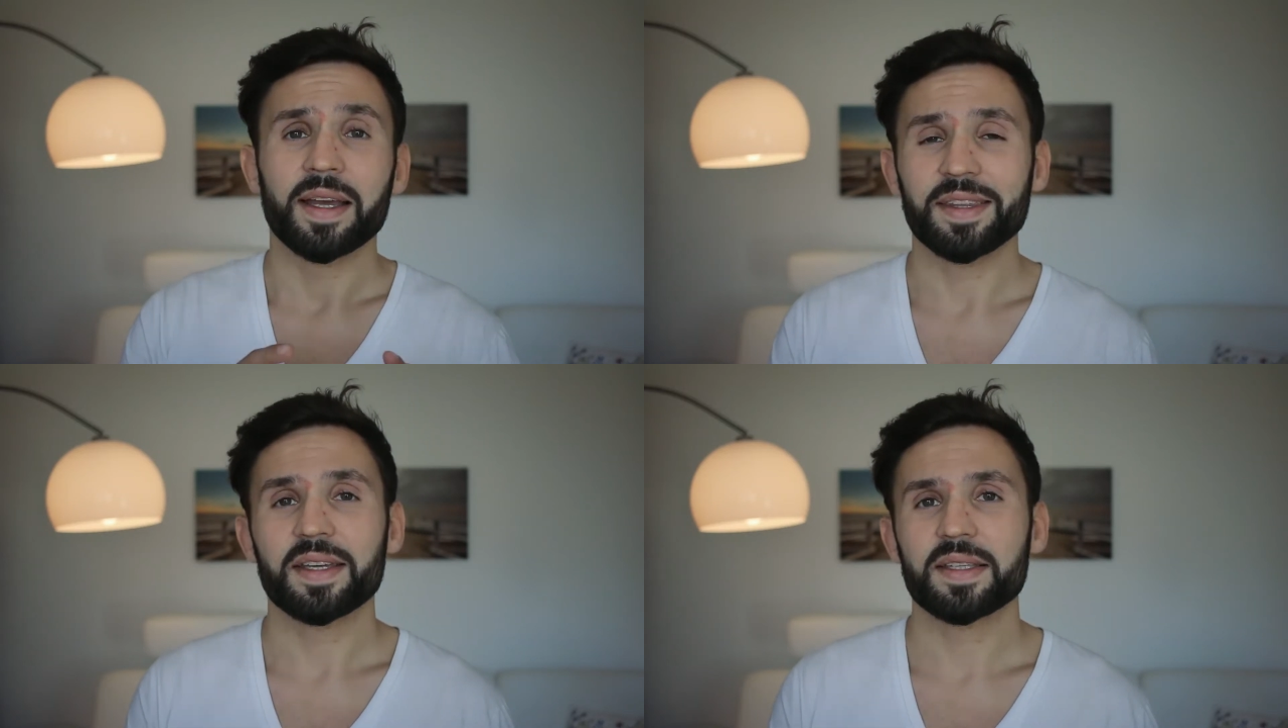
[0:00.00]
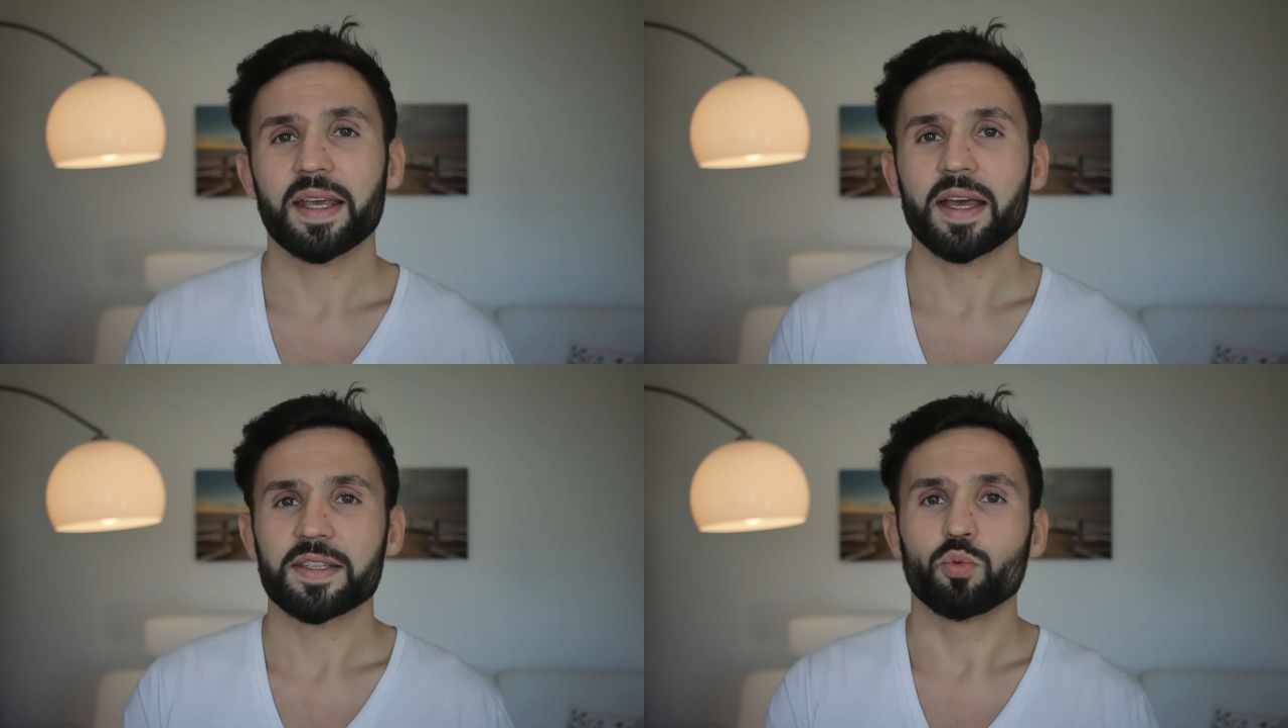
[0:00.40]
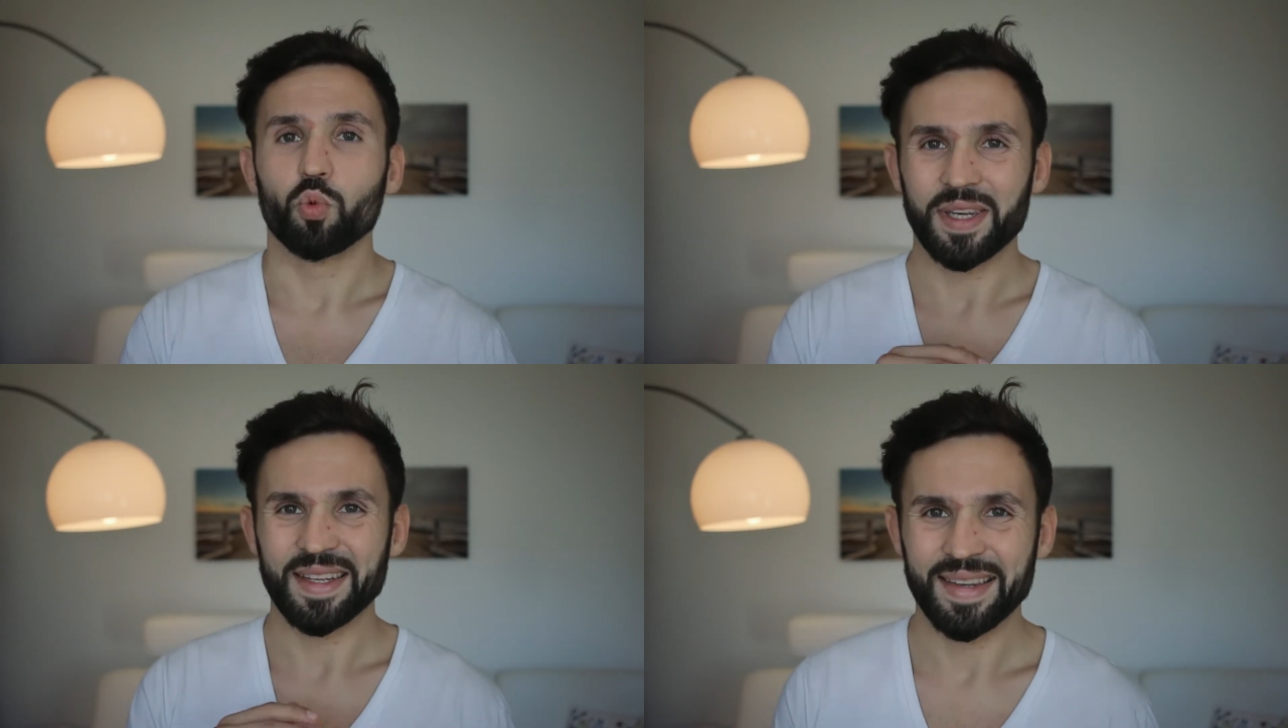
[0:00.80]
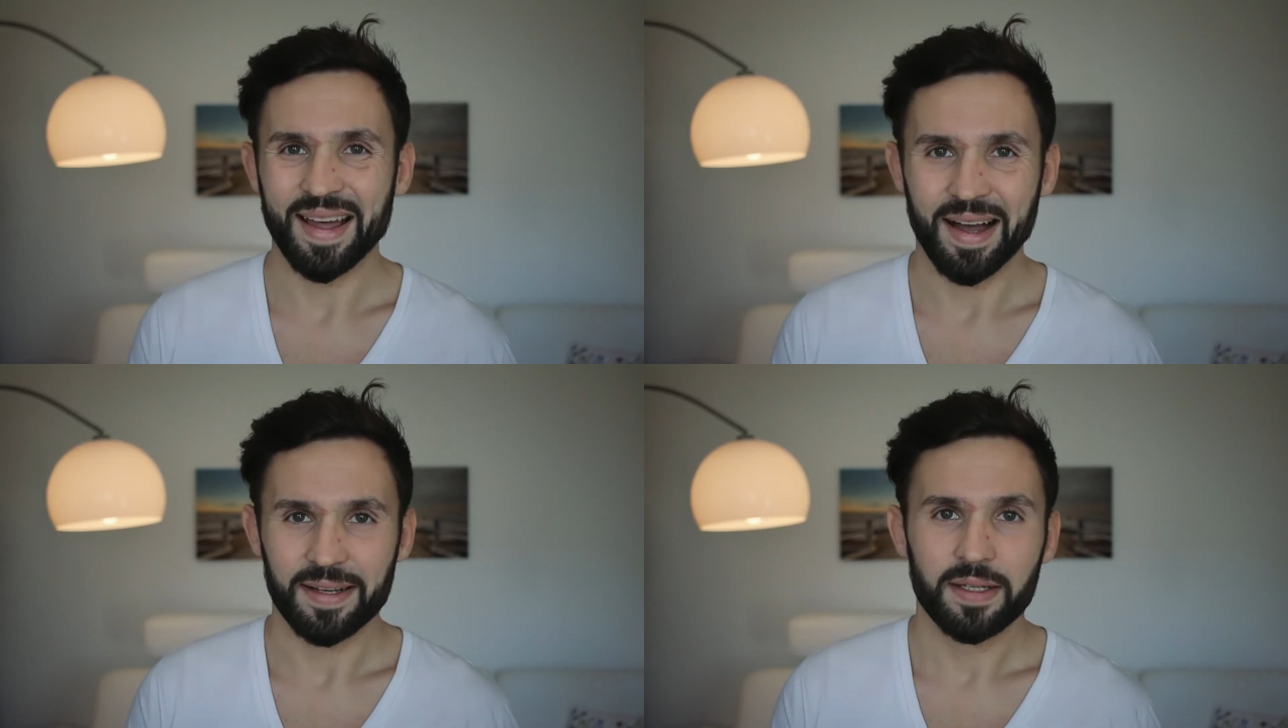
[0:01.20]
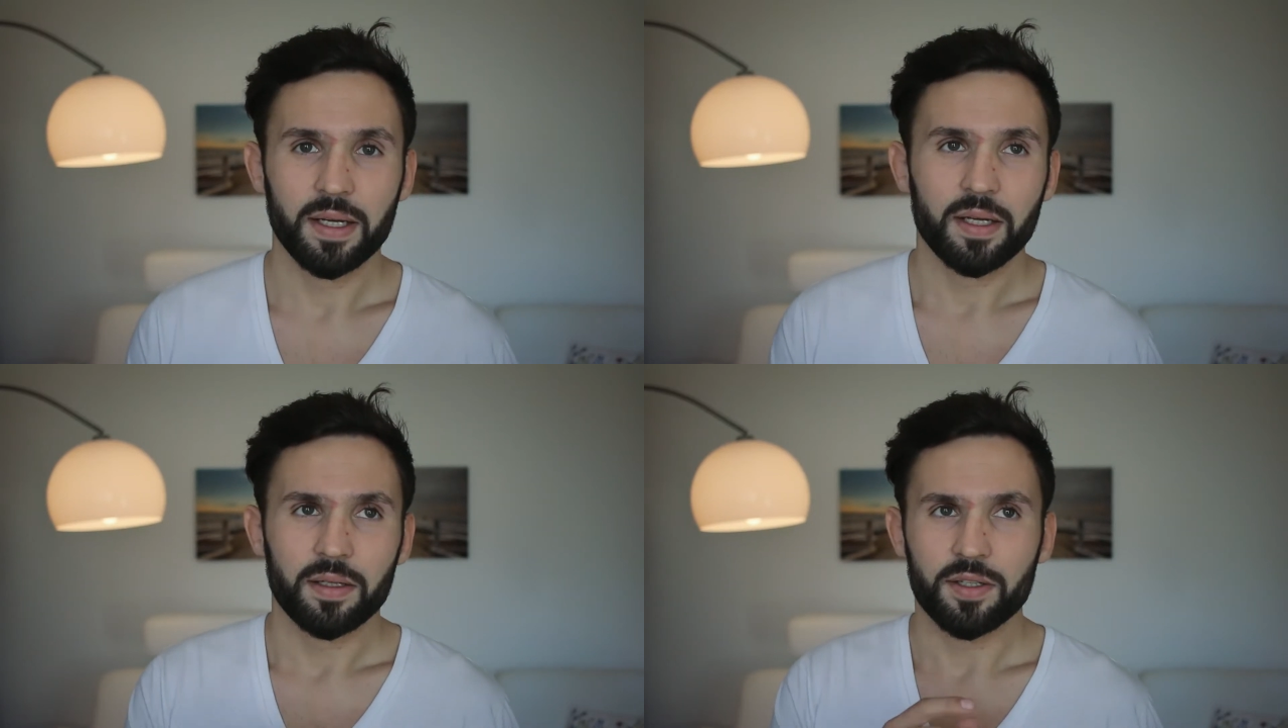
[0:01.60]
In this case, we did not.
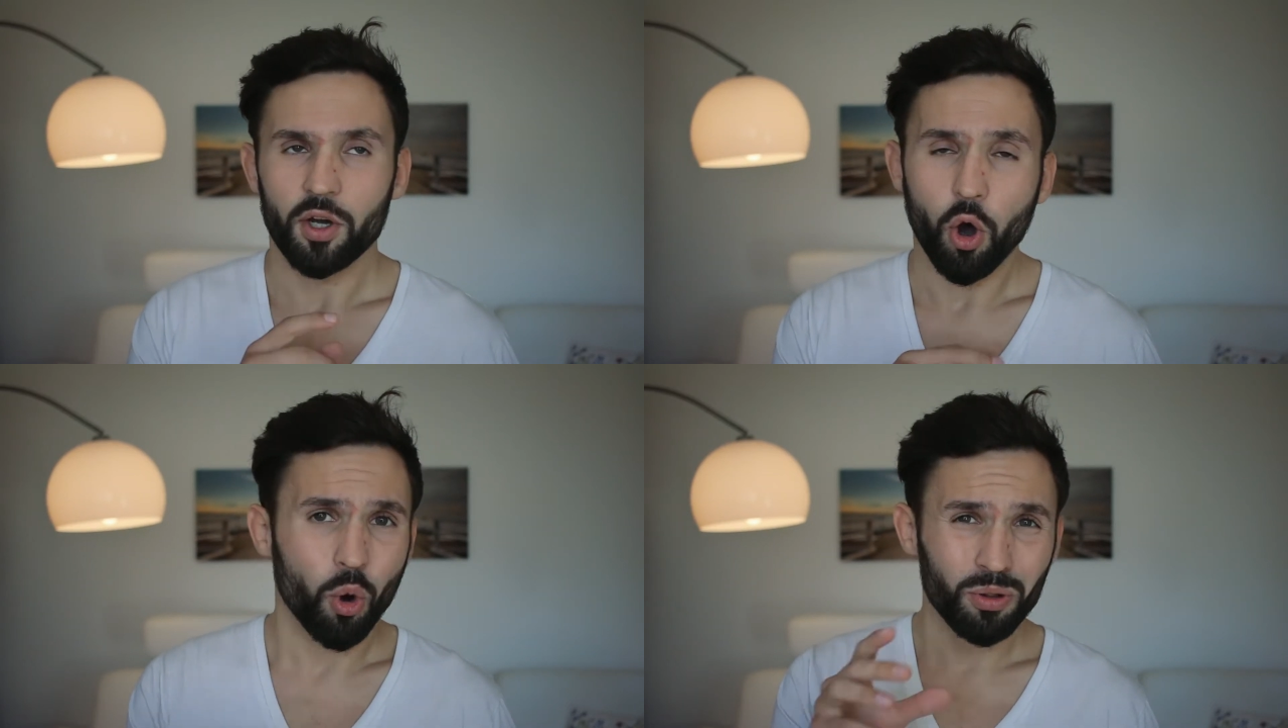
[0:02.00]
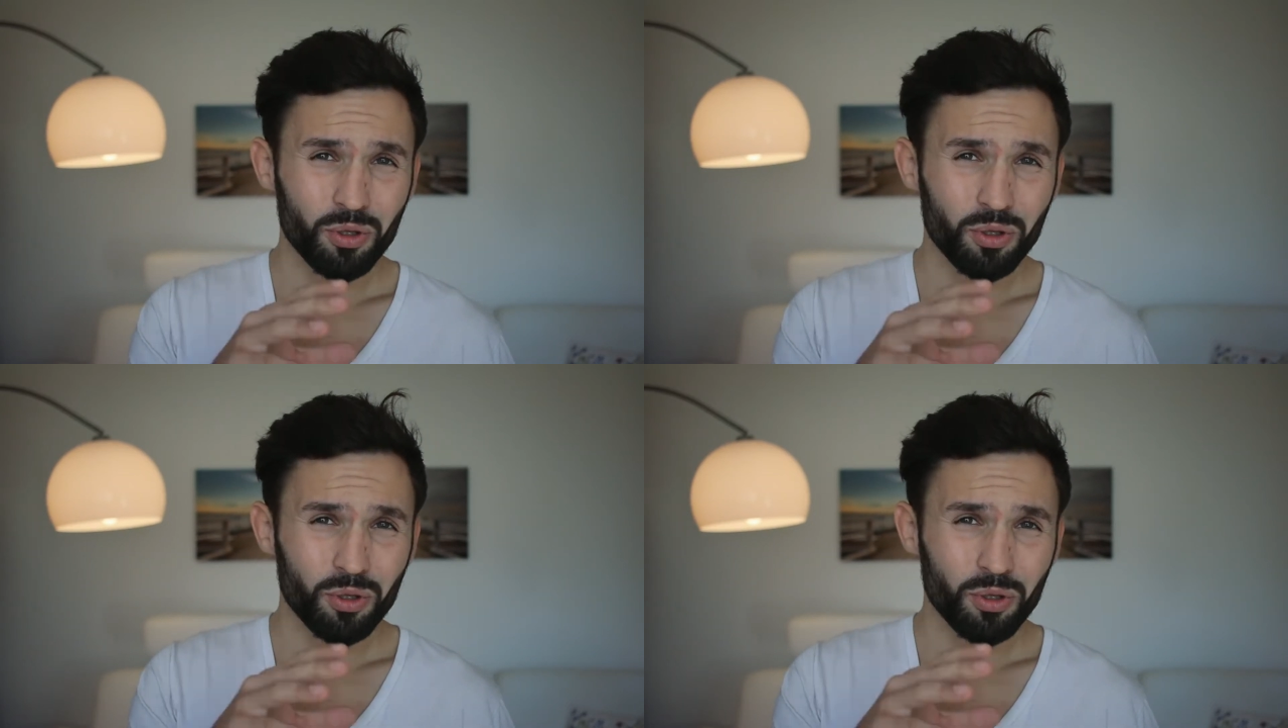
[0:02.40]
The whole